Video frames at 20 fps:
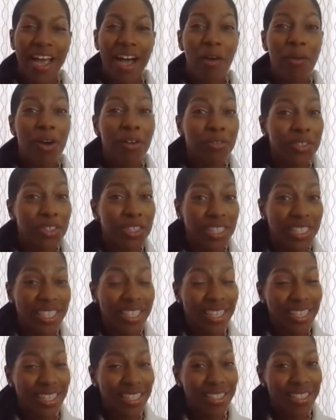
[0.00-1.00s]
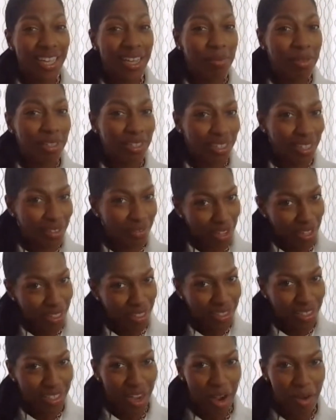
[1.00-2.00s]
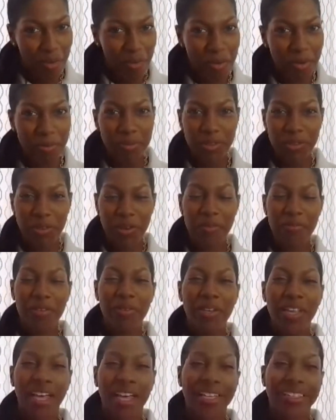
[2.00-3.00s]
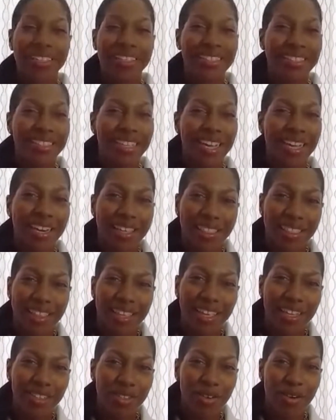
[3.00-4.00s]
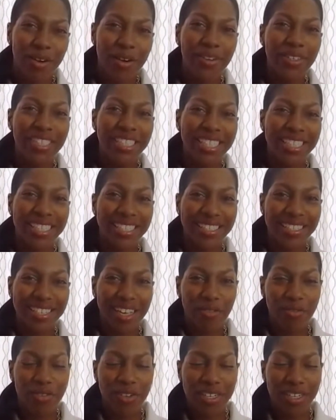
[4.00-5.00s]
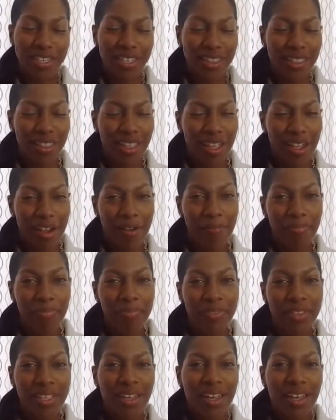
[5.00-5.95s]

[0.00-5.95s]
However, she is, I believe, in the chat room. So if you'd like to say anything to her, she is definitely there.